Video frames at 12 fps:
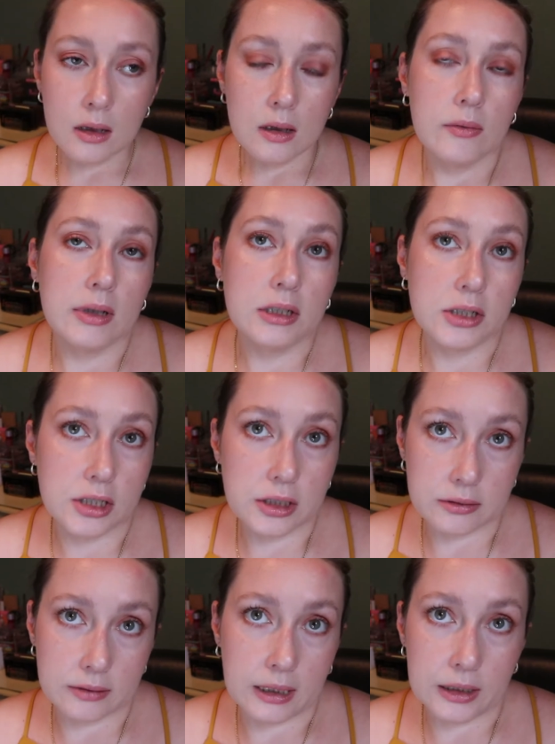
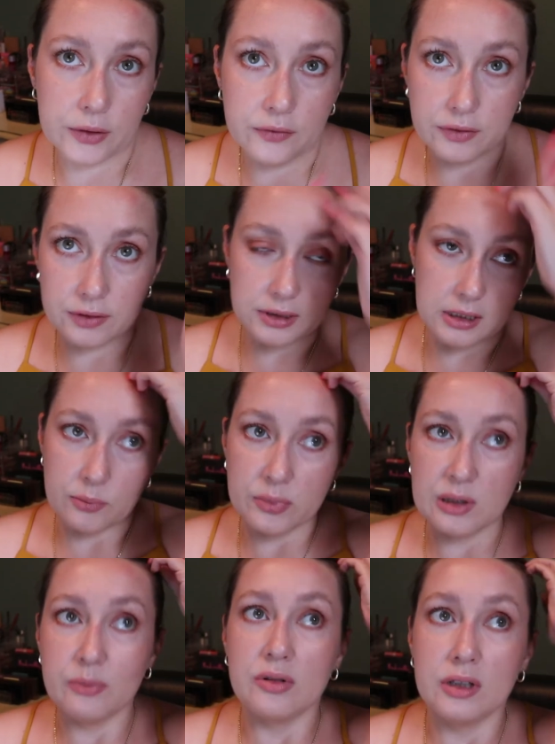which I know for some
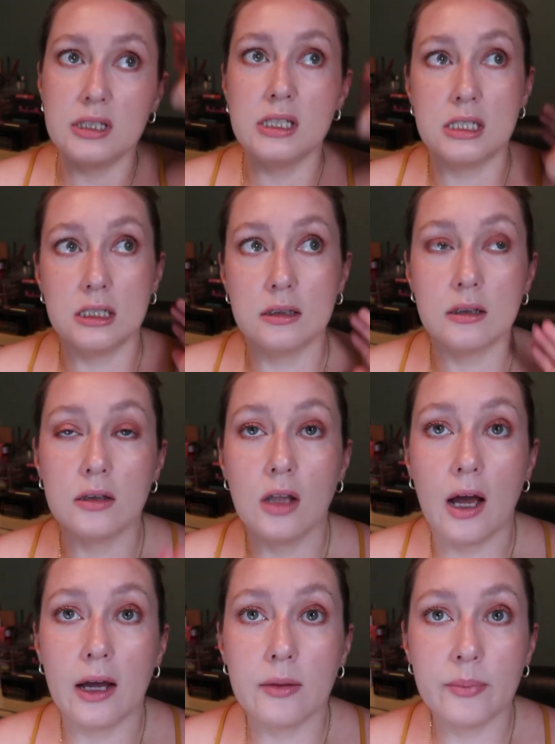people is still a
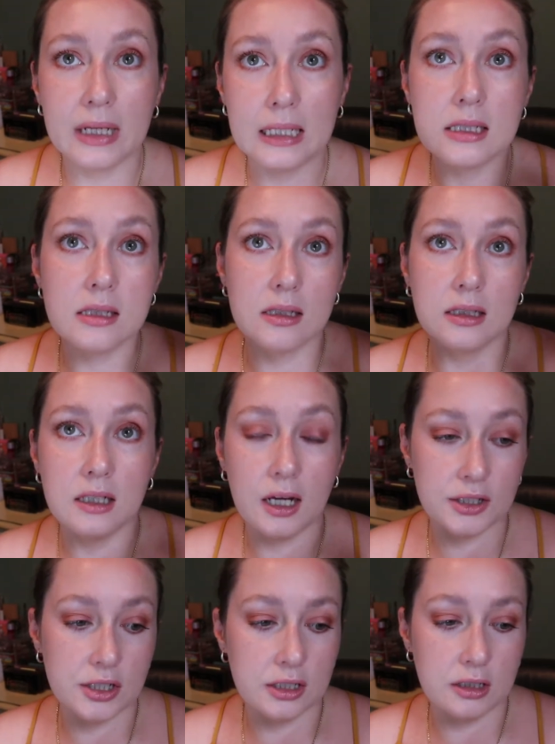lot, but it's
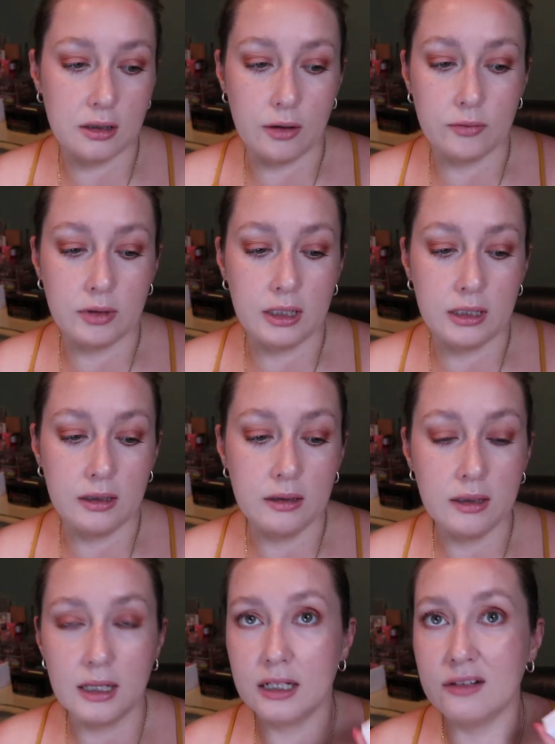Natasha Denona
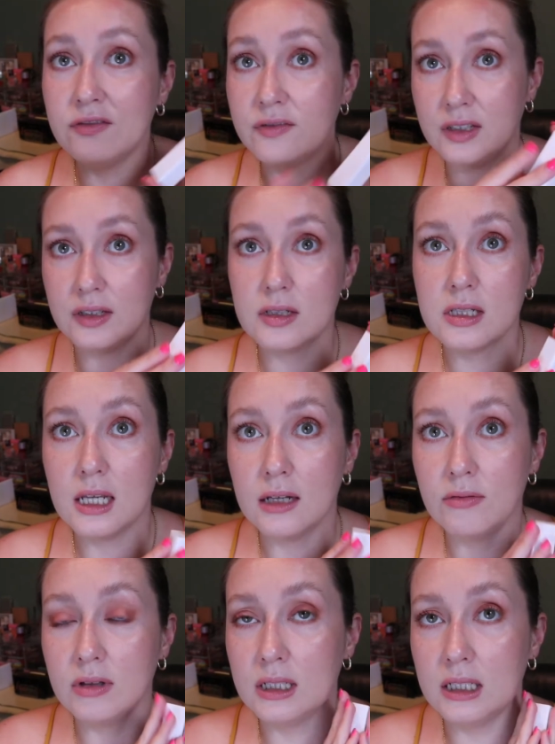and it feels
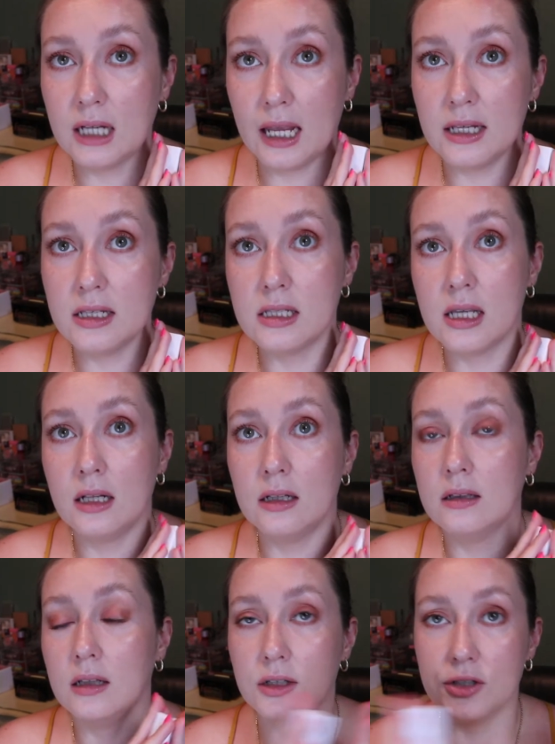like really nice
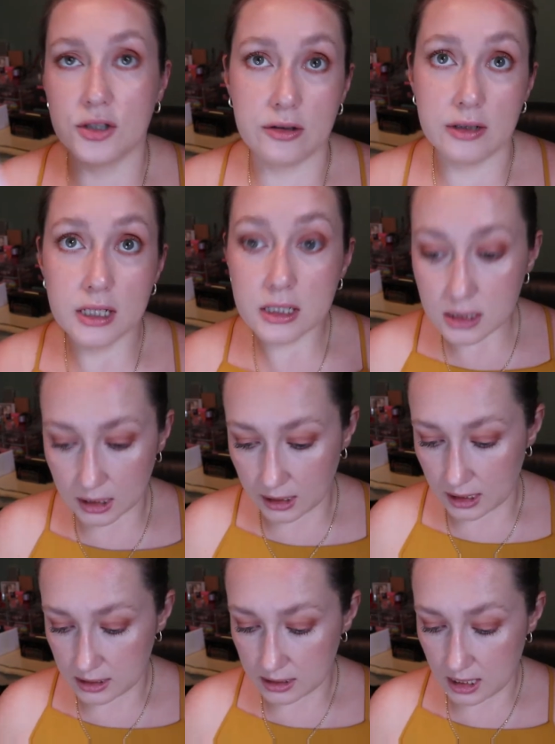and luxurious, like
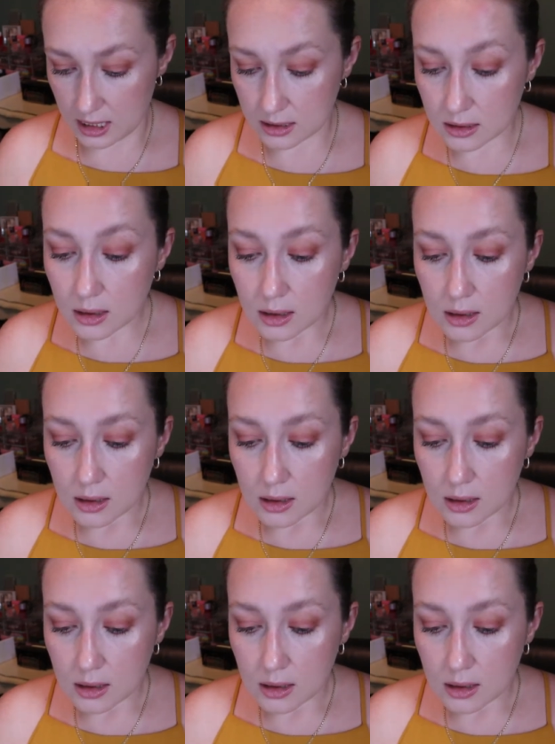I said.